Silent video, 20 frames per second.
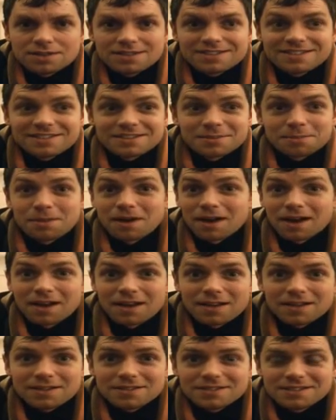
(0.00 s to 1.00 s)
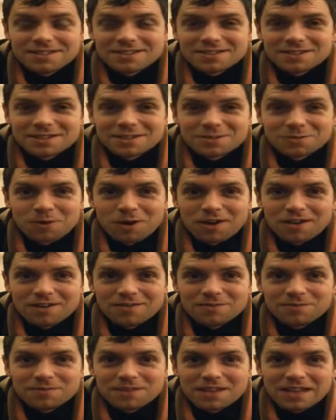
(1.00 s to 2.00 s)
Smiling is, is one,
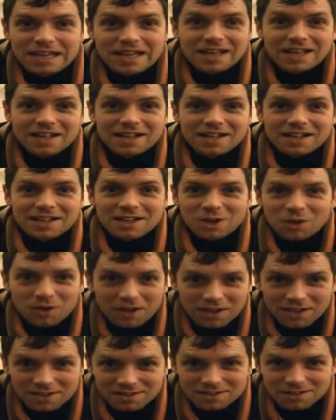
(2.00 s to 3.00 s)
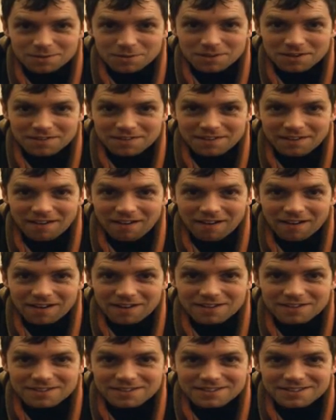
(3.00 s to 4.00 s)
looking at someone in the
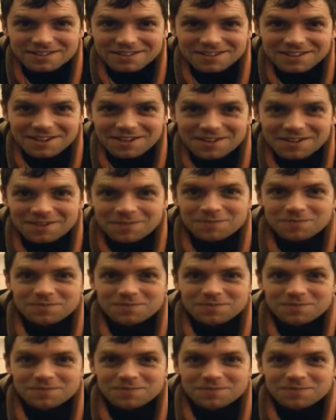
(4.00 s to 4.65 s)
eye is another,